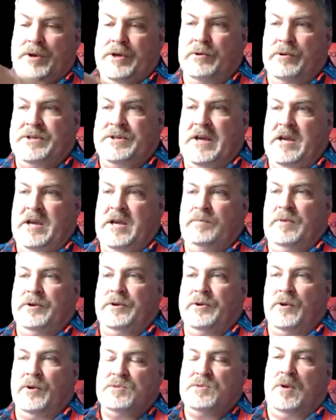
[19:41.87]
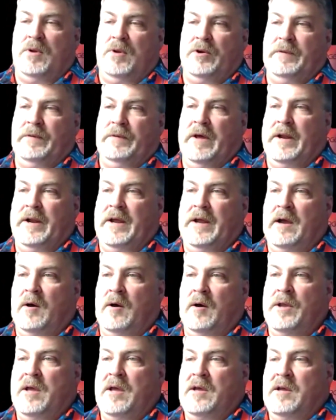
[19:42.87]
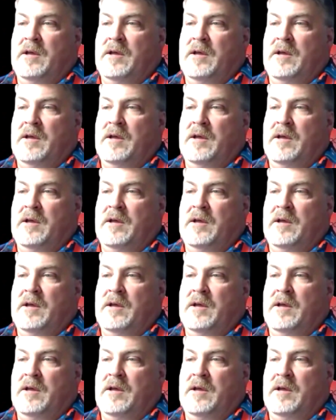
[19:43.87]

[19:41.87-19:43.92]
your team and you're exploiting that out,